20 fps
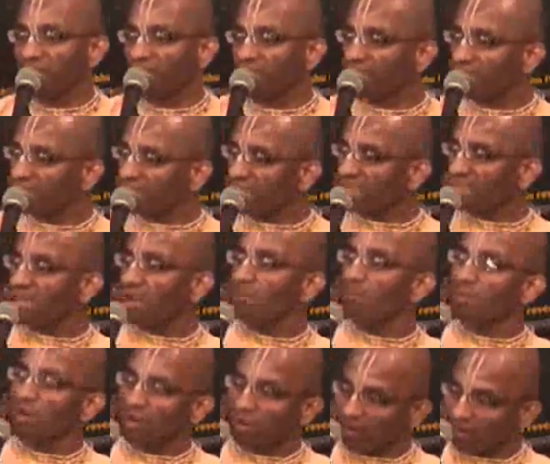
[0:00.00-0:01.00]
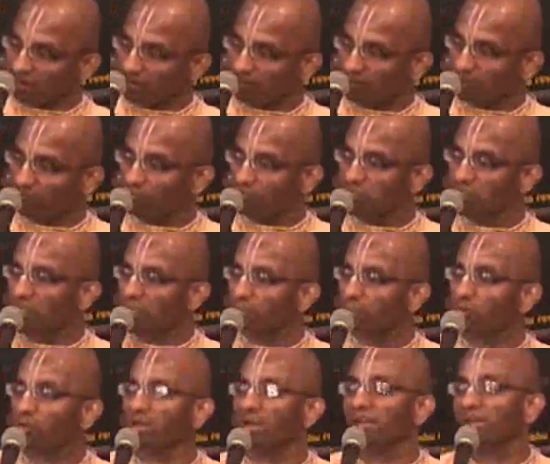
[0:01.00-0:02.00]
is like the umbrella which can
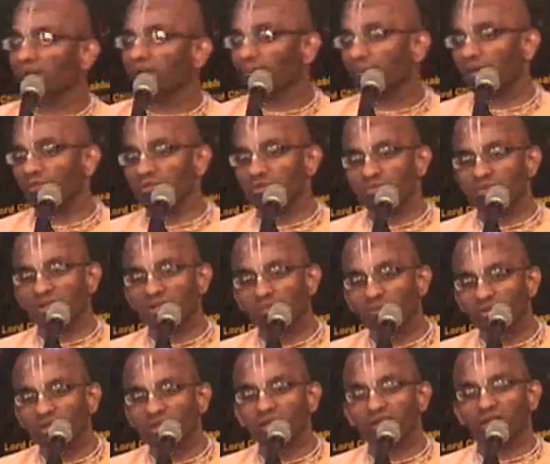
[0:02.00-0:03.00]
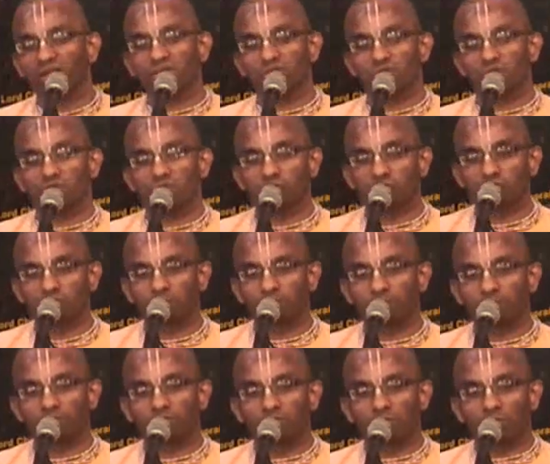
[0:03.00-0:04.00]
protect by which we can protect ourselves.
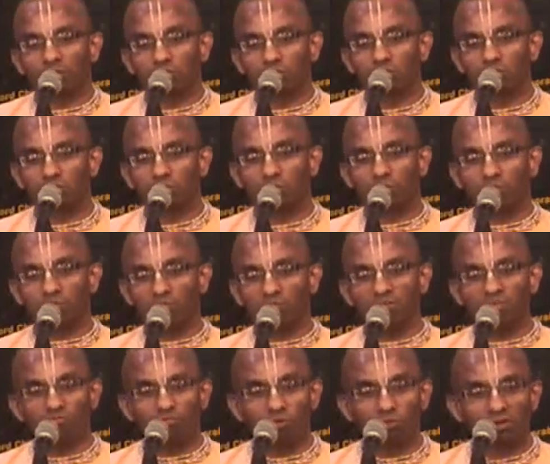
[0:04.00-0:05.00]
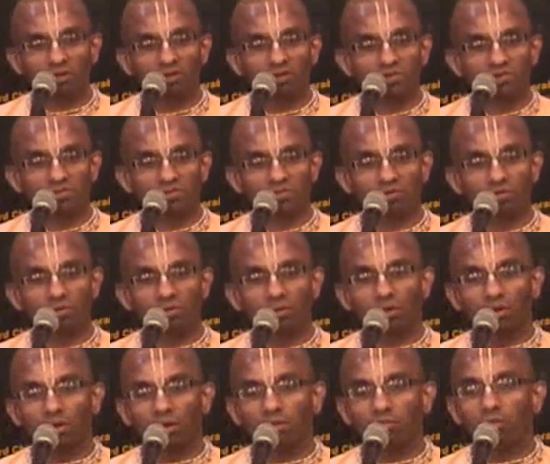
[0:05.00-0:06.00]
So we focus
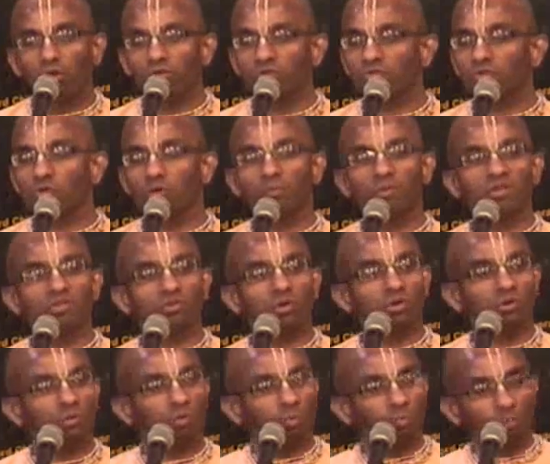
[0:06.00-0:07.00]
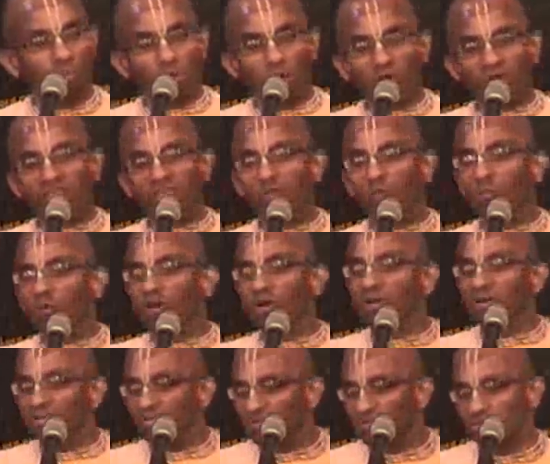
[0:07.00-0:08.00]
not so much on what the
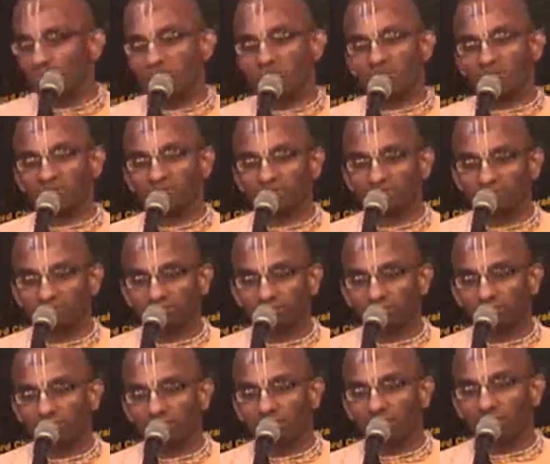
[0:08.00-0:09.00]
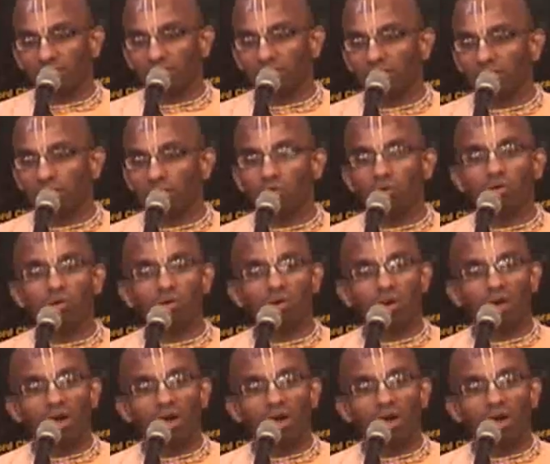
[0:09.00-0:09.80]
world is doing. So you know,